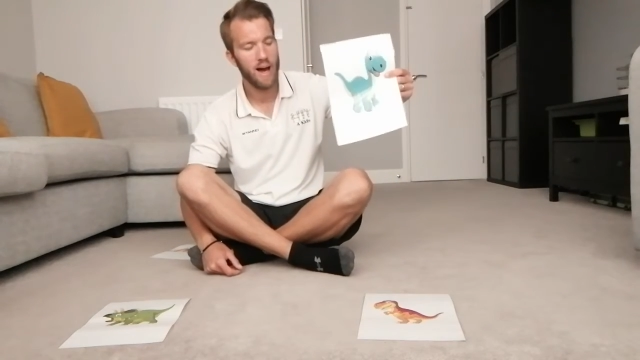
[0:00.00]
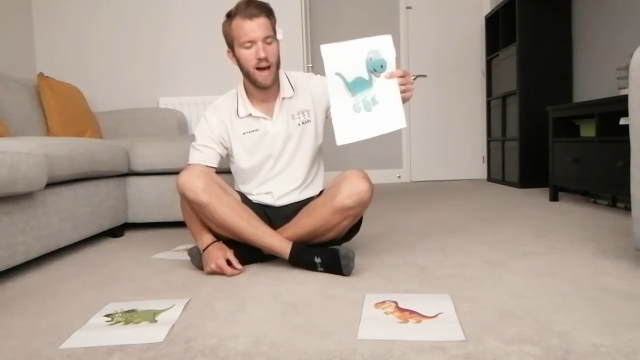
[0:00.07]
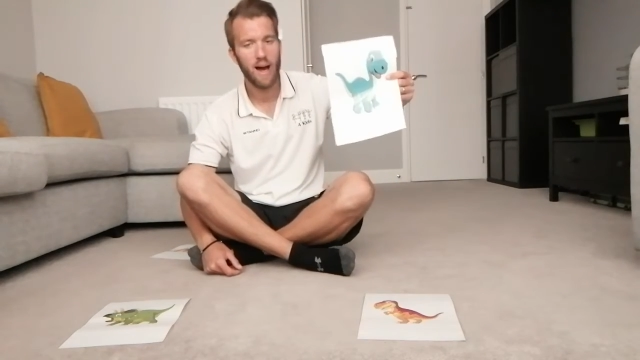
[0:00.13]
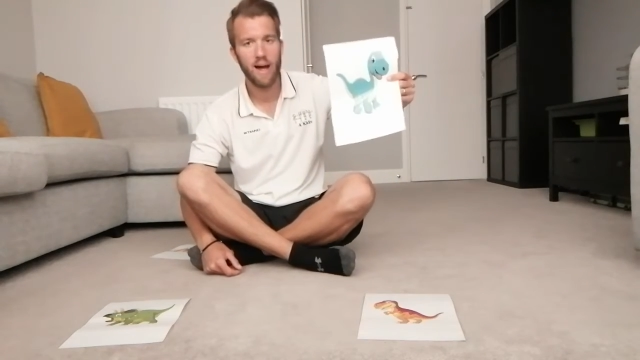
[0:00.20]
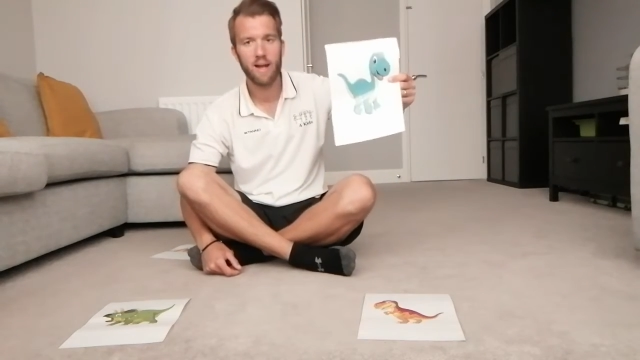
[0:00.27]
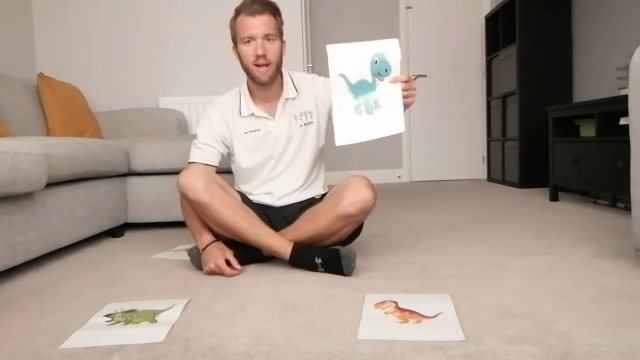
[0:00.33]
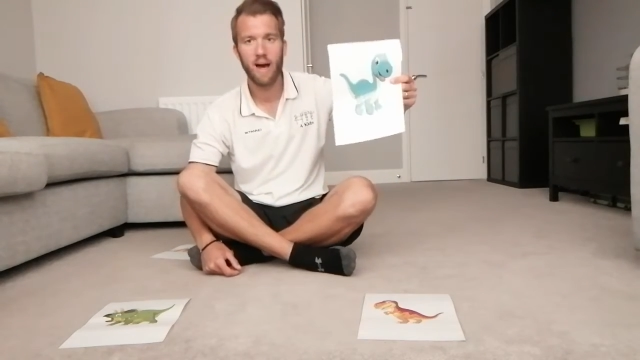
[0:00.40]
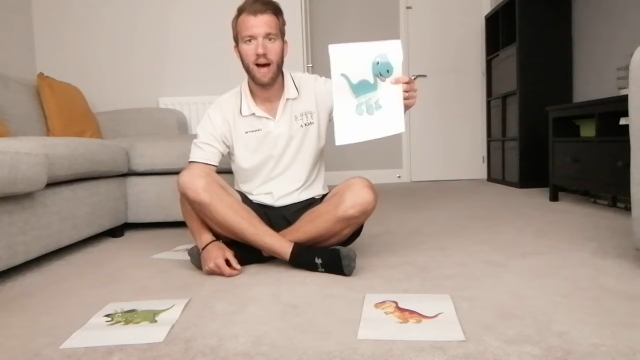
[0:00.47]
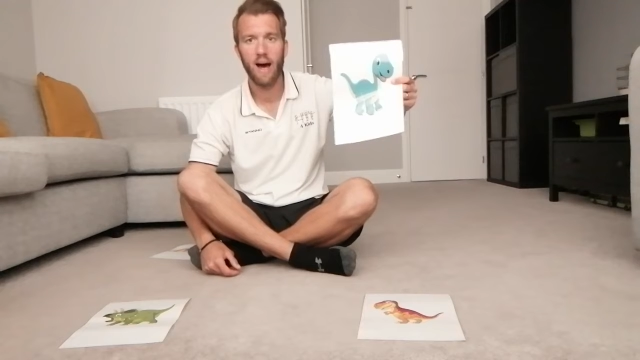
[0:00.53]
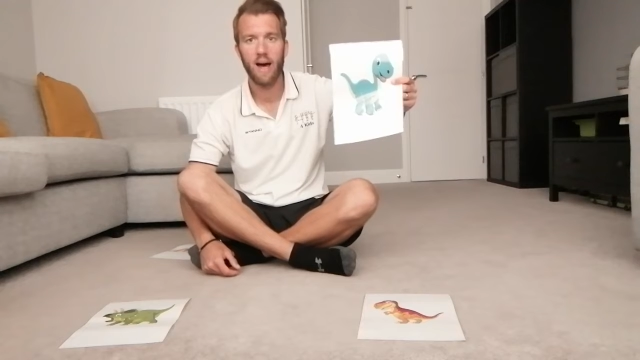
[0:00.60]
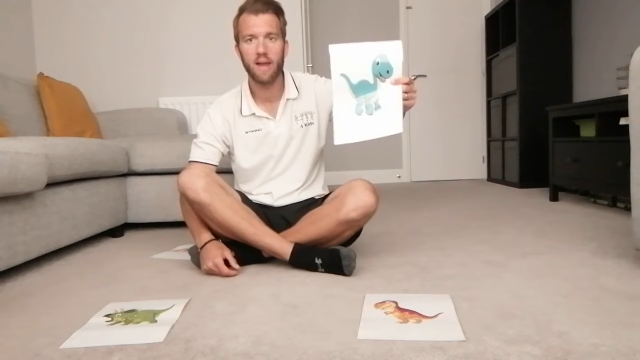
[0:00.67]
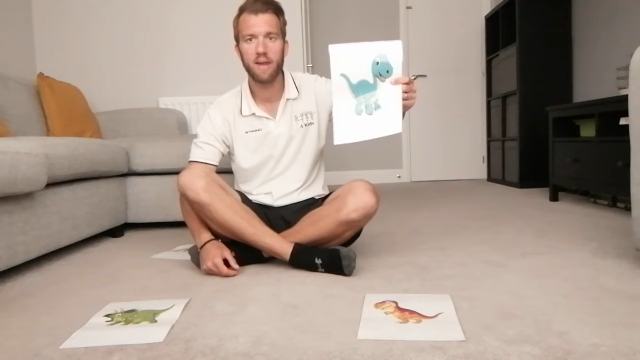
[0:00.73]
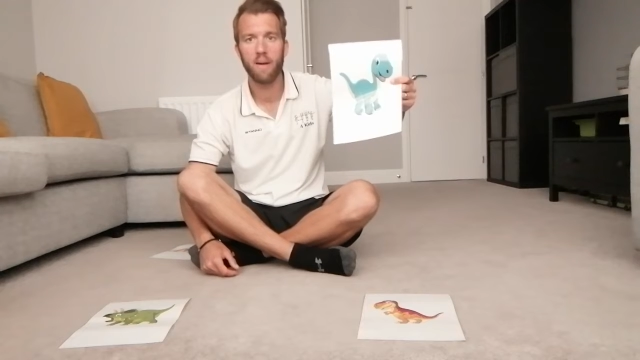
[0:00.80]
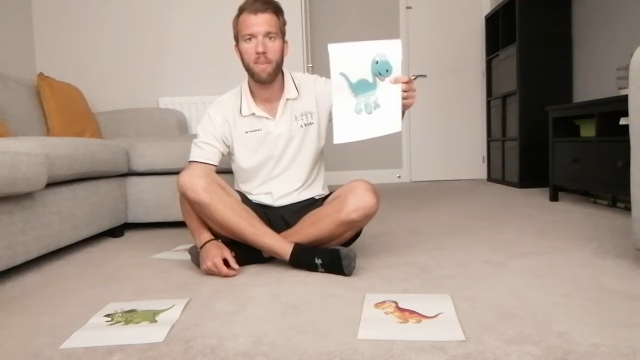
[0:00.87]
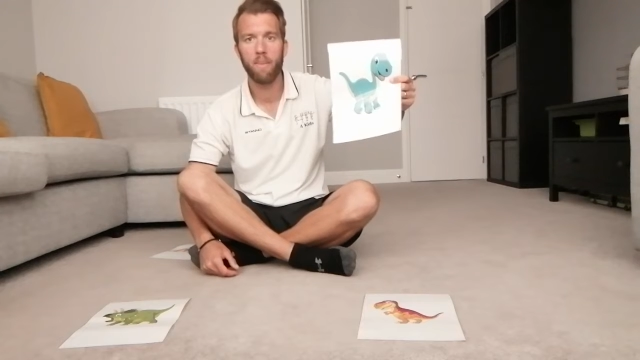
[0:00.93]
and
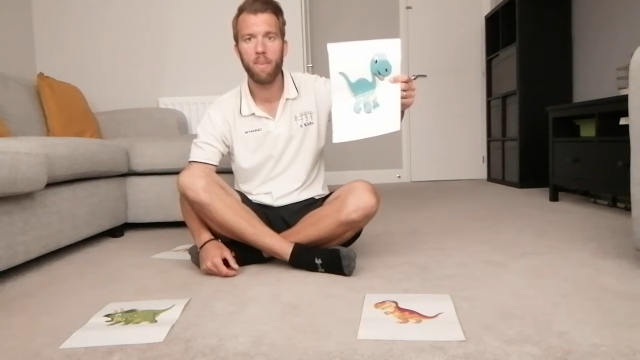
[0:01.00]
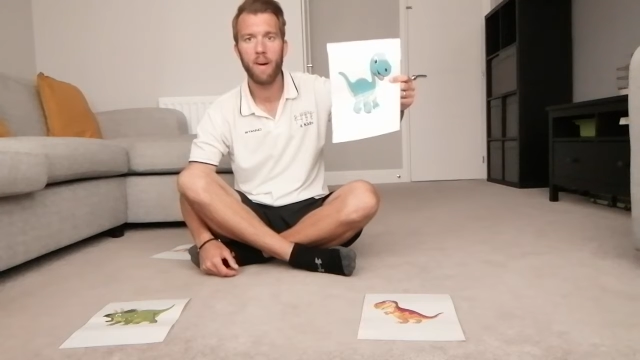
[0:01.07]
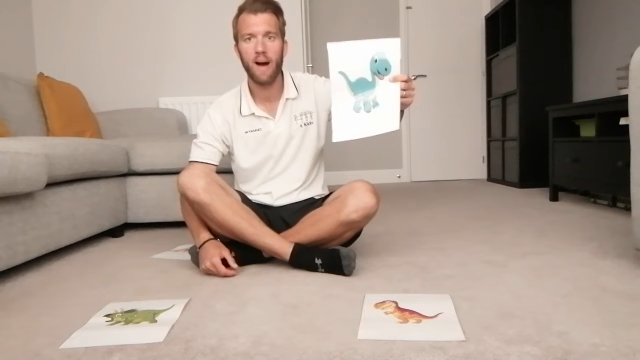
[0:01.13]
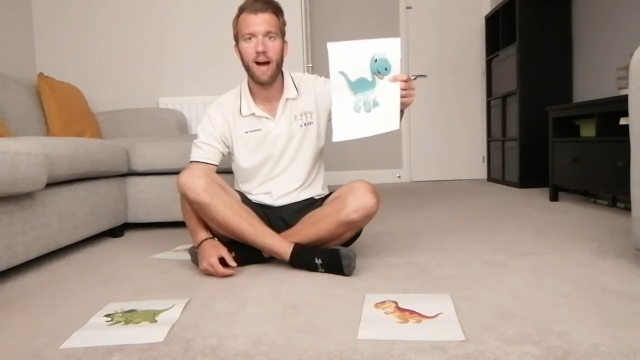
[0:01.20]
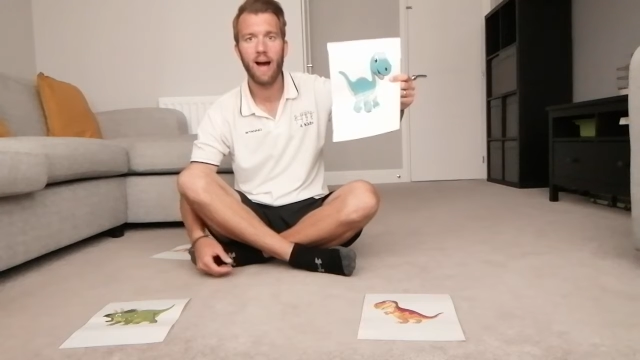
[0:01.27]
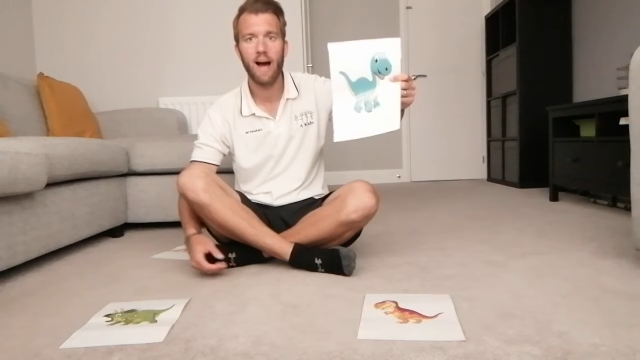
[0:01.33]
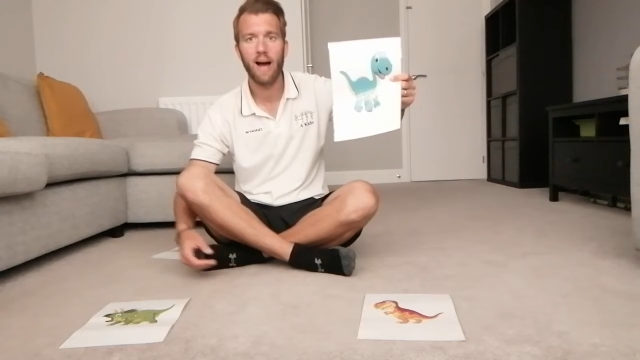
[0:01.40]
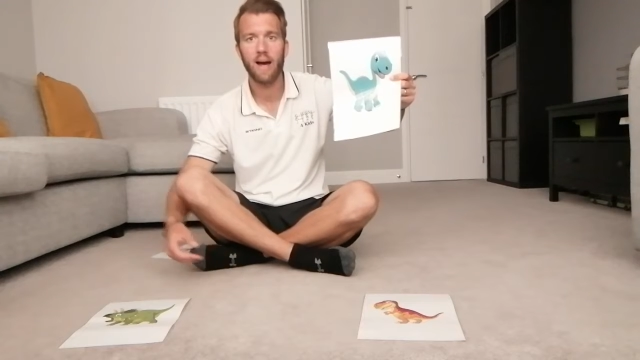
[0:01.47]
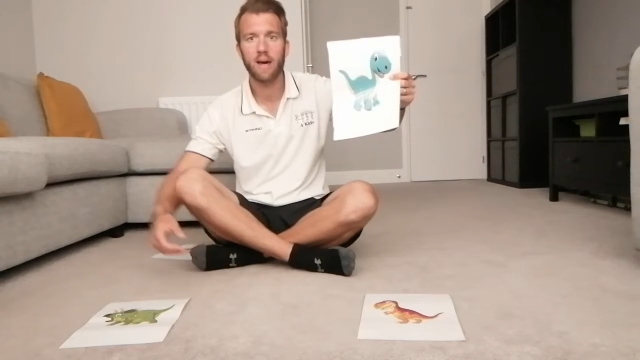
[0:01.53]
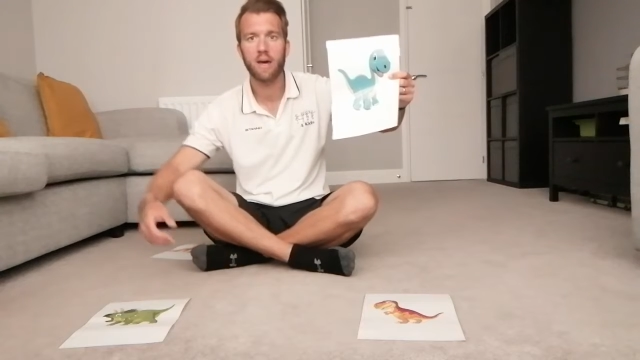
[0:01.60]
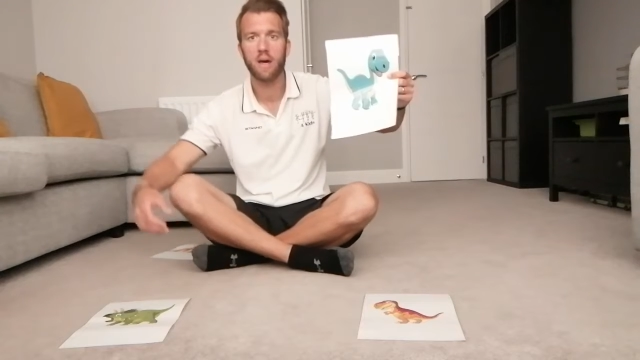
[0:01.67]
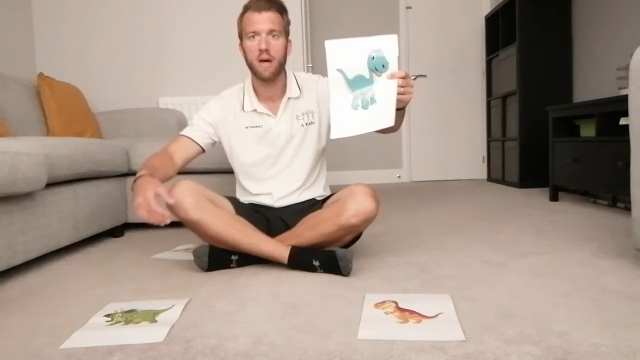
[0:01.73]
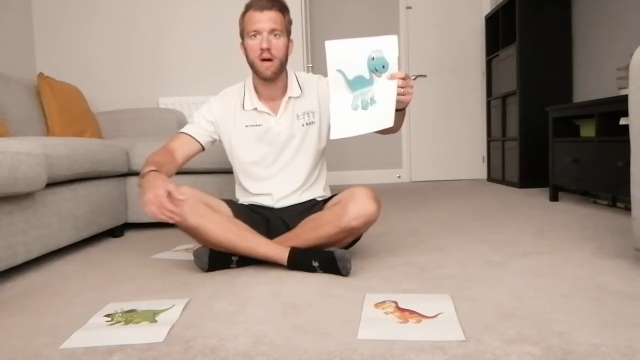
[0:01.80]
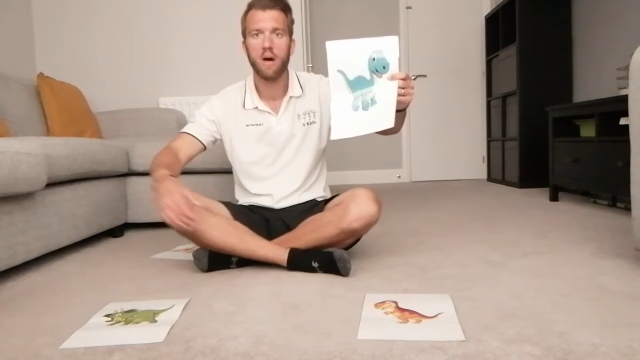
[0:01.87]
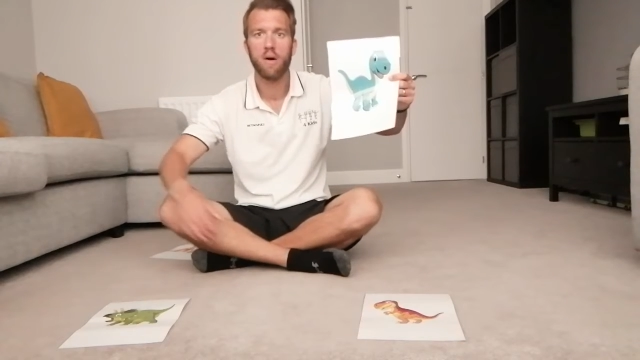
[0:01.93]
at the
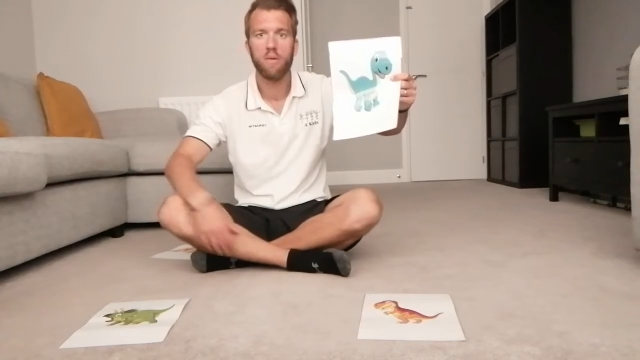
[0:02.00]
back,